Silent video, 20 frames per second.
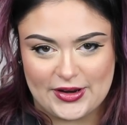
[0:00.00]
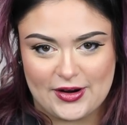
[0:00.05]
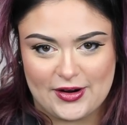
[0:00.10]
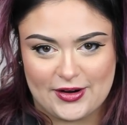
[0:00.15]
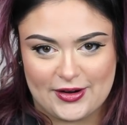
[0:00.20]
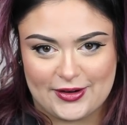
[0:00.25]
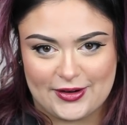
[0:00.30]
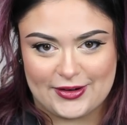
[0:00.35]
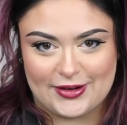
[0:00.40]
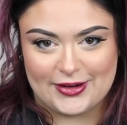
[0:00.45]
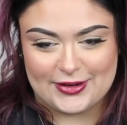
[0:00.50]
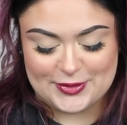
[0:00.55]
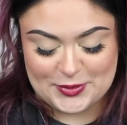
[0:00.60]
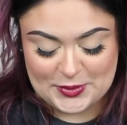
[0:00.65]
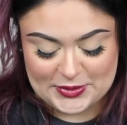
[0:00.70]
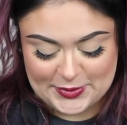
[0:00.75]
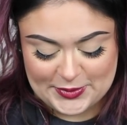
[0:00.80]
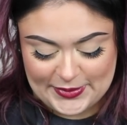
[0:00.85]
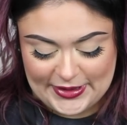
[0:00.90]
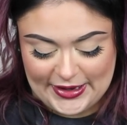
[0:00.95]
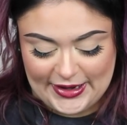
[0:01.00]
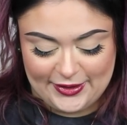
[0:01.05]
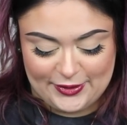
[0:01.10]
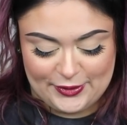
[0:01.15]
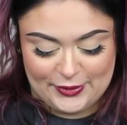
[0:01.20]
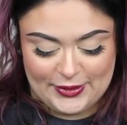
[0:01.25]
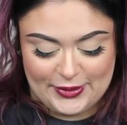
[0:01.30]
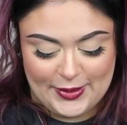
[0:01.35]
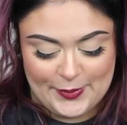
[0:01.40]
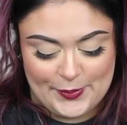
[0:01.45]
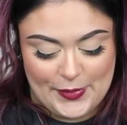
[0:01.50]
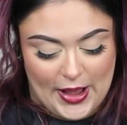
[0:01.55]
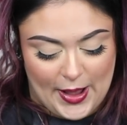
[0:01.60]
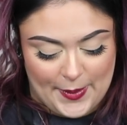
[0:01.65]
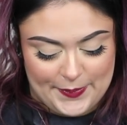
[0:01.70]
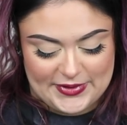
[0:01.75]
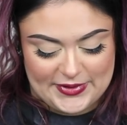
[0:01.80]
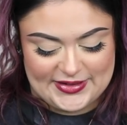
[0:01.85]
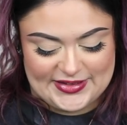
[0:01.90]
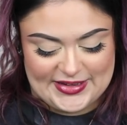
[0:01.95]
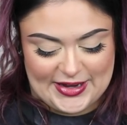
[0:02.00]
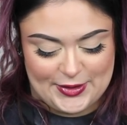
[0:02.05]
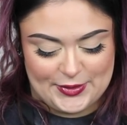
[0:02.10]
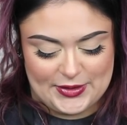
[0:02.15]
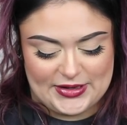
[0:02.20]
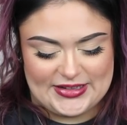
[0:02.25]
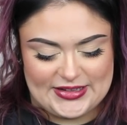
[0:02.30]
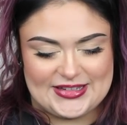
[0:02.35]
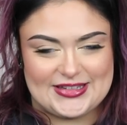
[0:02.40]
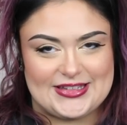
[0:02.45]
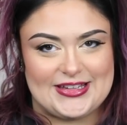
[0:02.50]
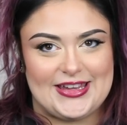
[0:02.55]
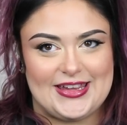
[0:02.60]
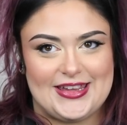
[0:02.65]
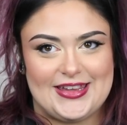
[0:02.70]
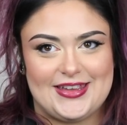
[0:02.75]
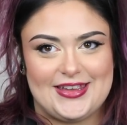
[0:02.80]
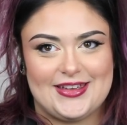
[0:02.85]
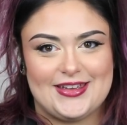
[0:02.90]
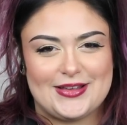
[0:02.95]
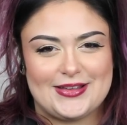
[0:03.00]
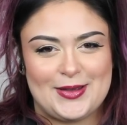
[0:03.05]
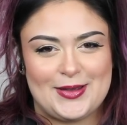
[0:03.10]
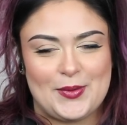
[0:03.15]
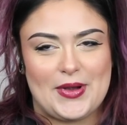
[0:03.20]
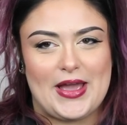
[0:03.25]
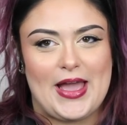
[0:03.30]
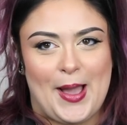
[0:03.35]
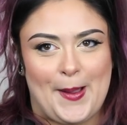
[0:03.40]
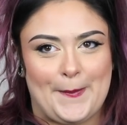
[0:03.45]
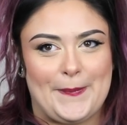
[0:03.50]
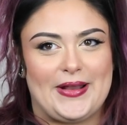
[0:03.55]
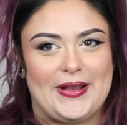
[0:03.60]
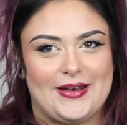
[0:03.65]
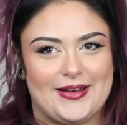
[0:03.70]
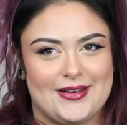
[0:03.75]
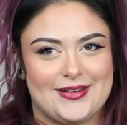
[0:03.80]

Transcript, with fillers: are going to switch up the angle, pop this out, and see what happened.